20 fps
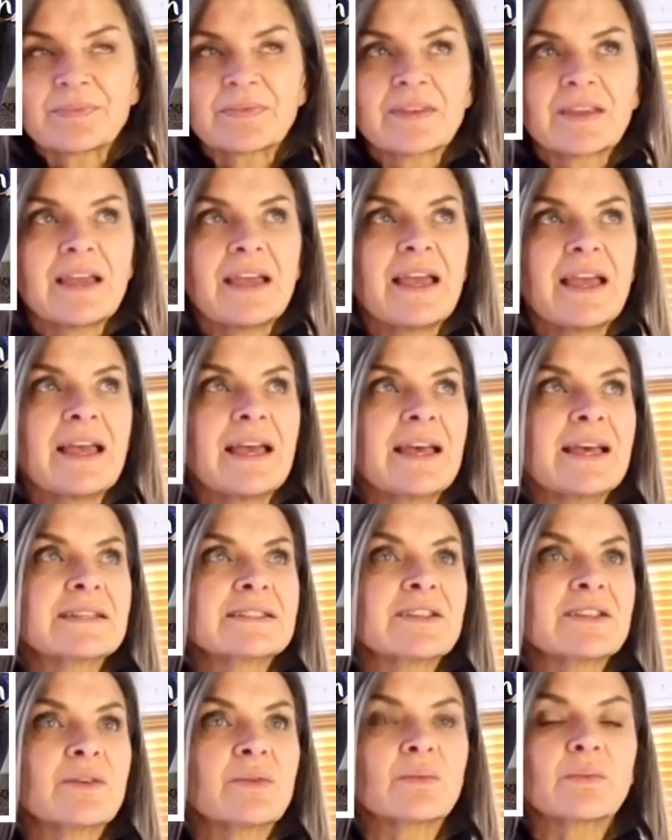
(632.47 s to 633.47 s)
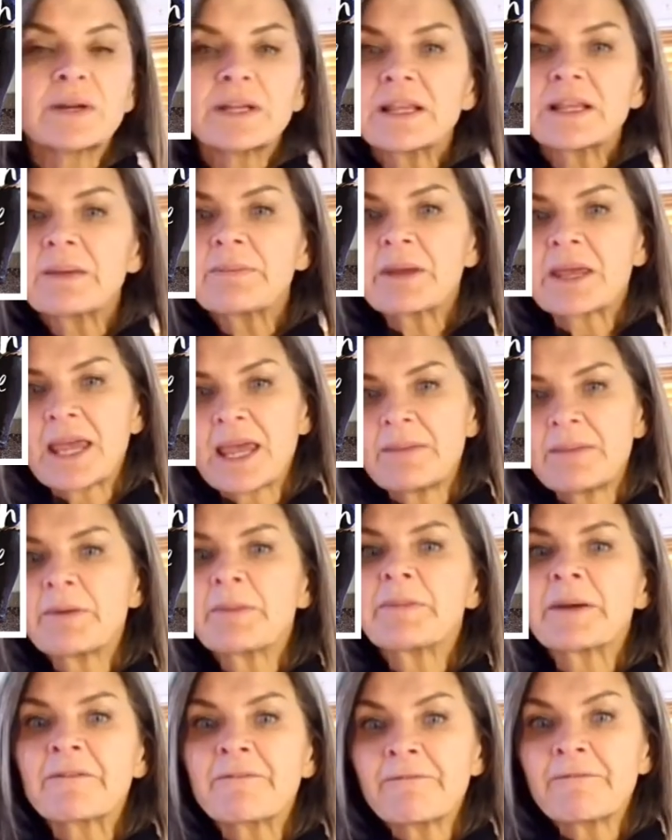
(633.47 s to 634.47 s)
and really became a
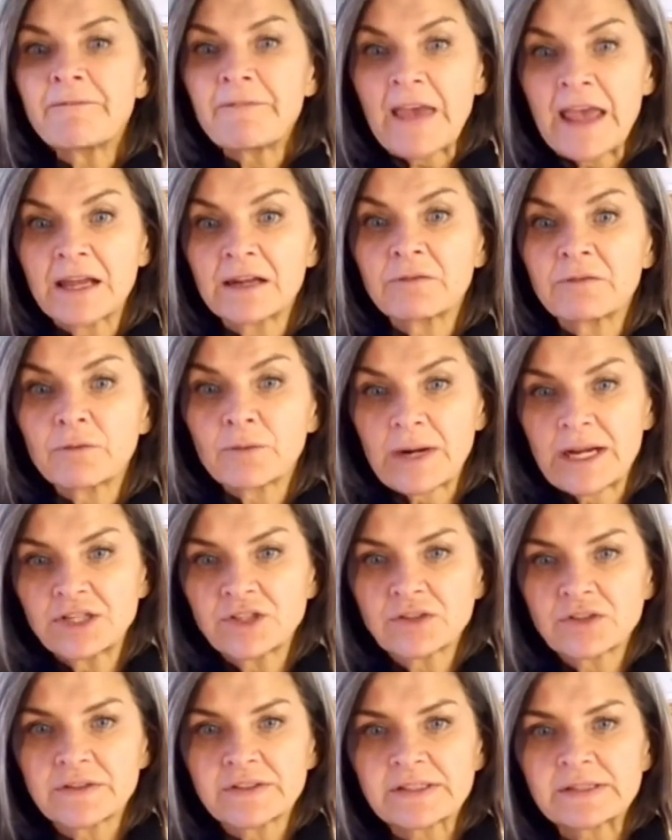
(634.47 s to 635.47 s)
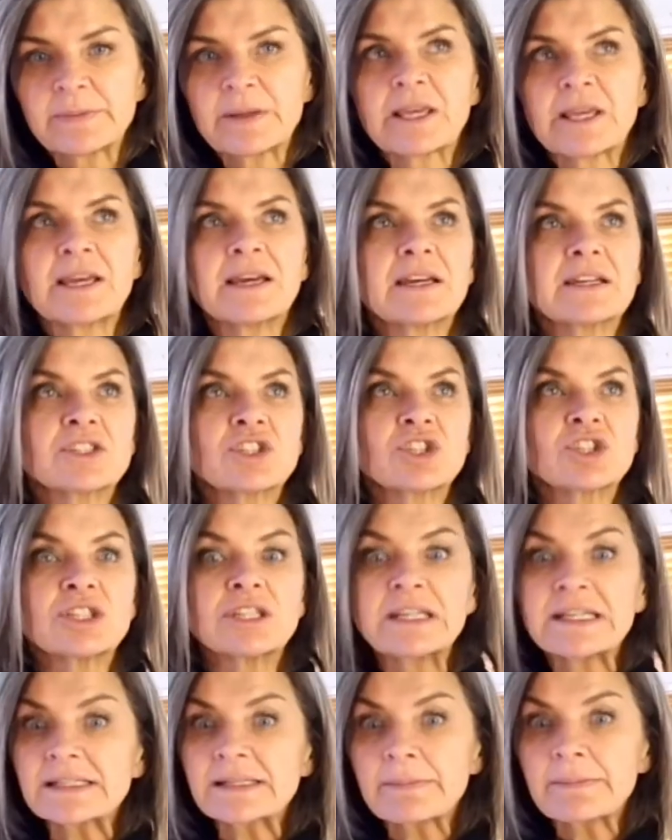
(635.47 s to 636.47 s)
big fan of Rachel's, because
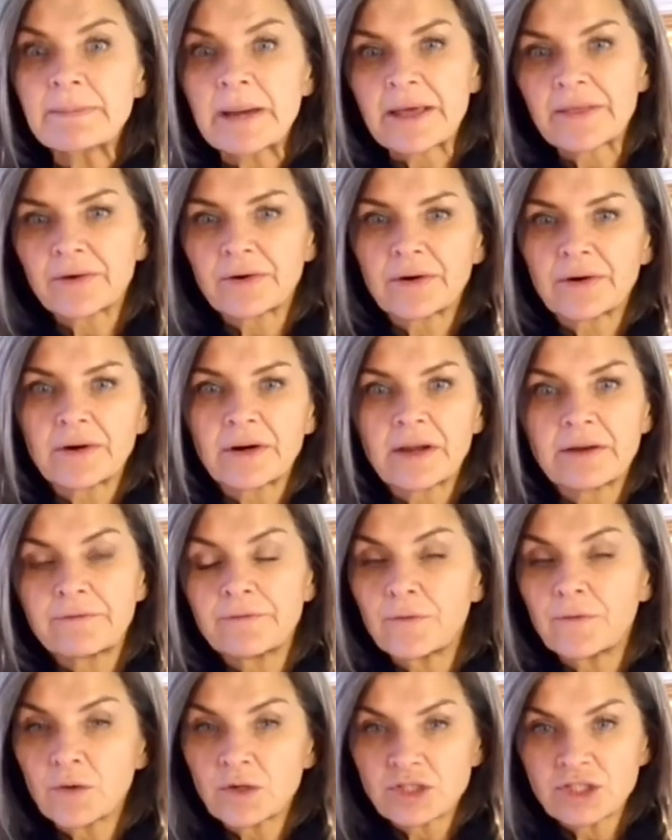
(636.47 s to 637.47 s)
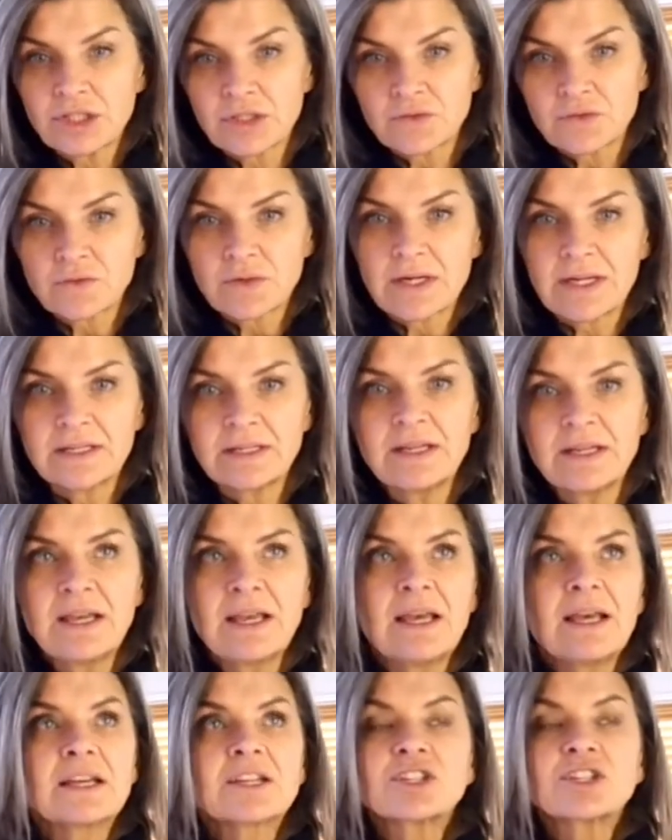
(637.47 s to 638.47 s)
she's a mother of 4 children.
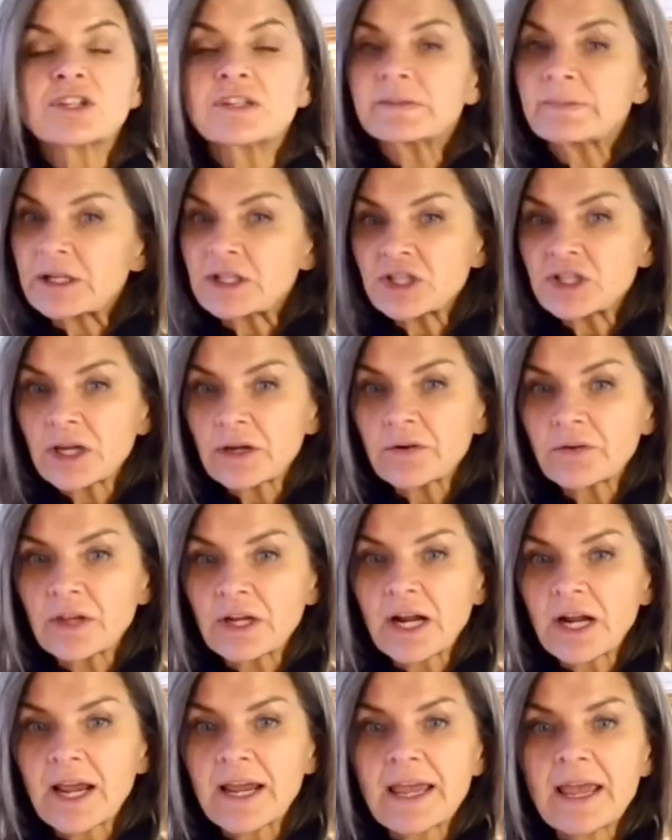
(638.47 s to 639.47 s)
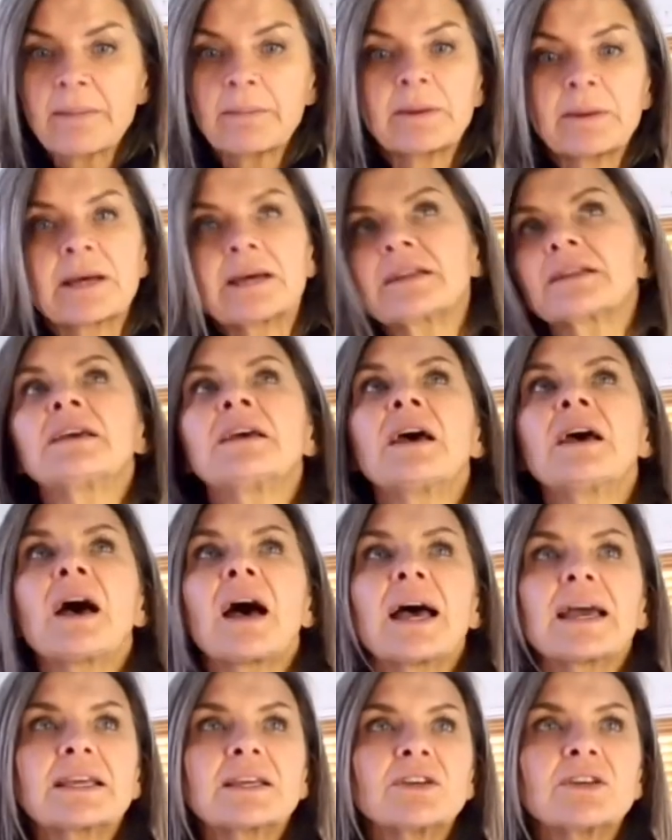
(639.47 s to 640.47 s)
She's much younger than I am, but
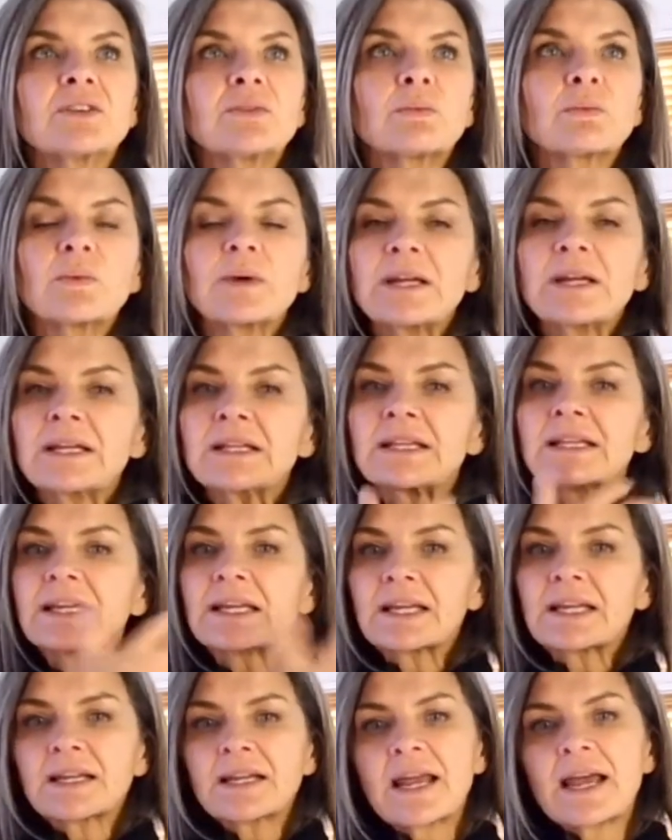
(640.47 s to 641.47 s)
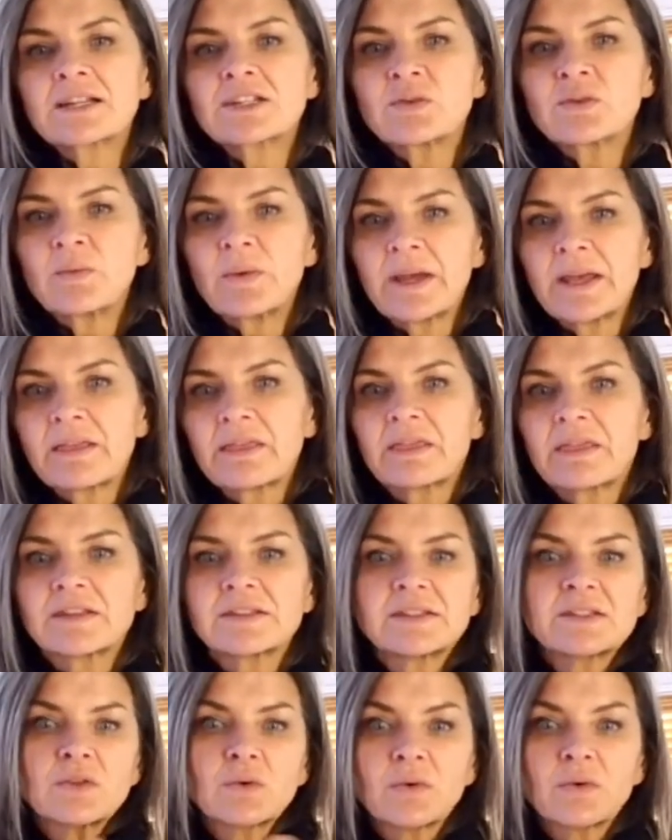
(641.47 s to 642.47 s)
I could really connect with the
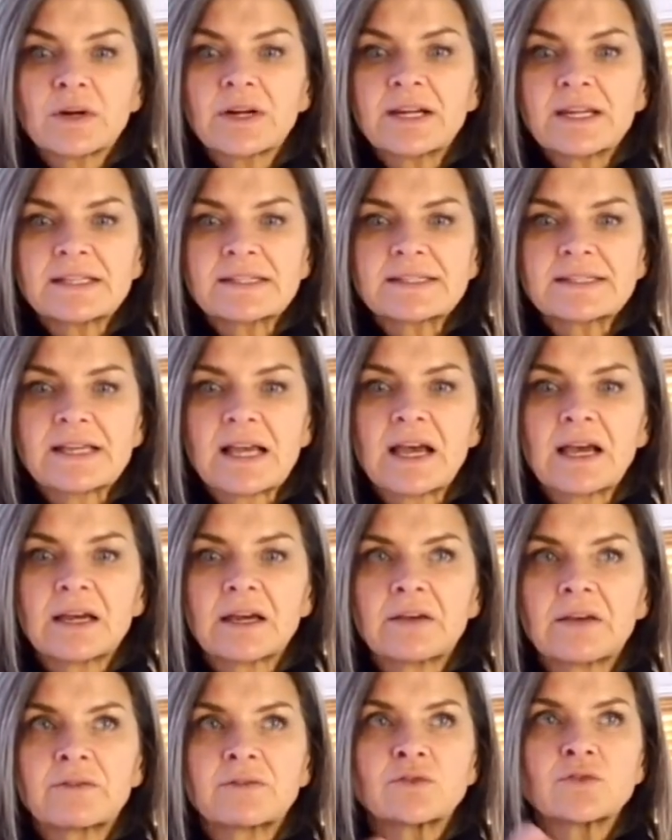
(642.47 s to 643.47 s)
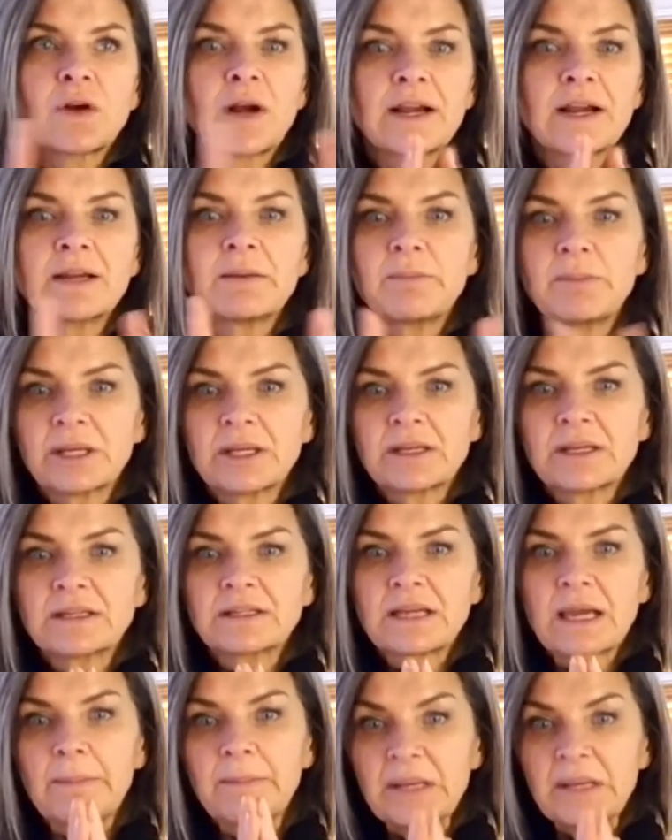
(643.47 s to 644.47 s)
stories of trying to build
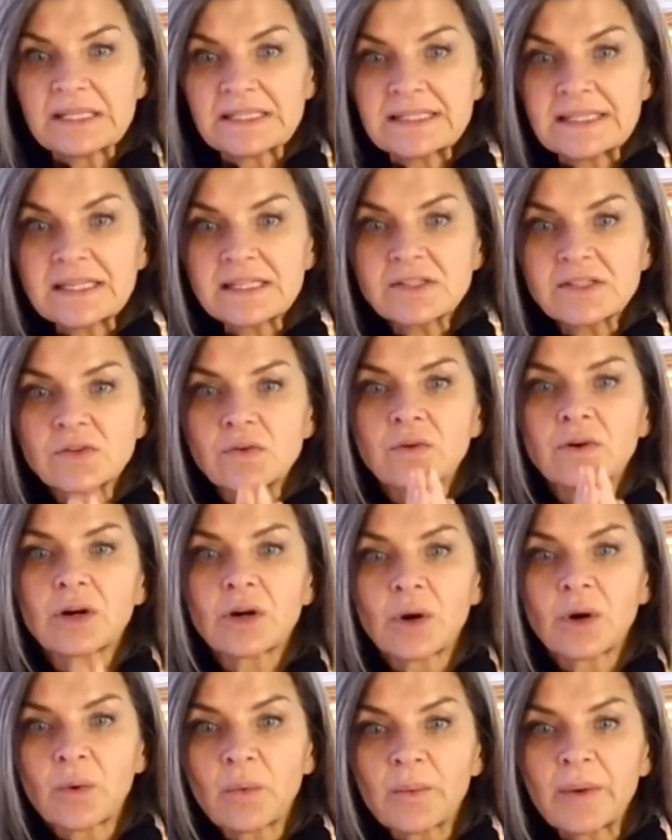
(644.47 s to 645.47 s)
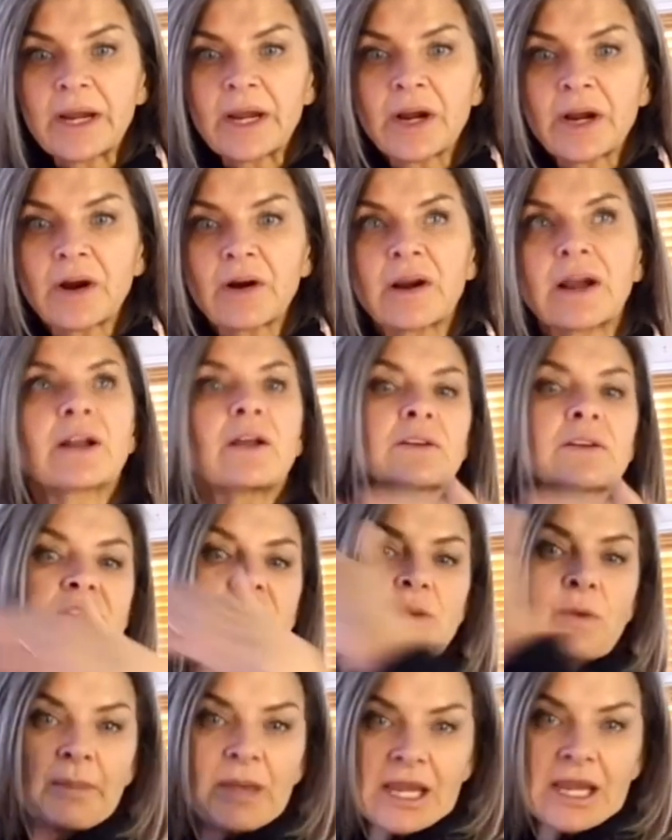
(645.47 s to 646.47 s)
a business or a career and
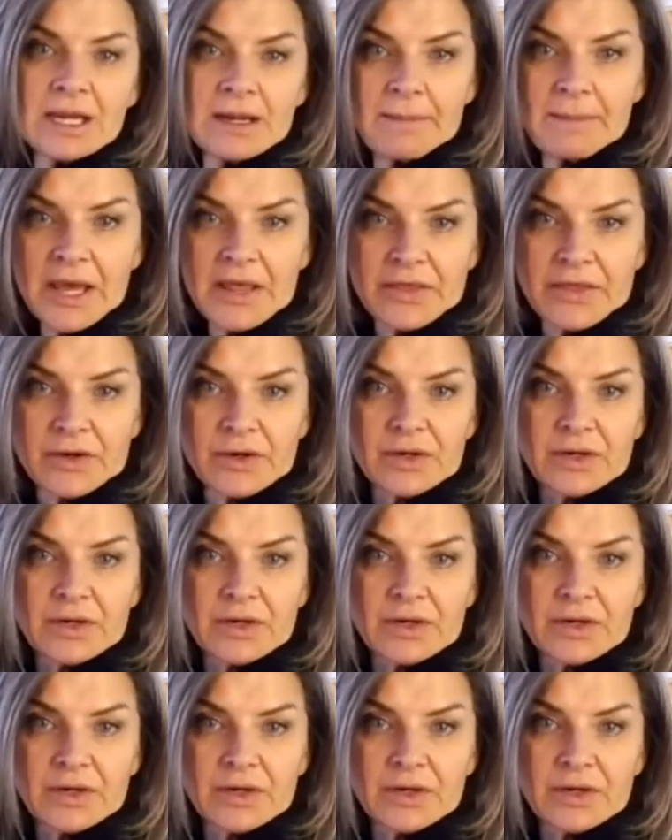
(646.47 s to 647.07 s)
also being a mother.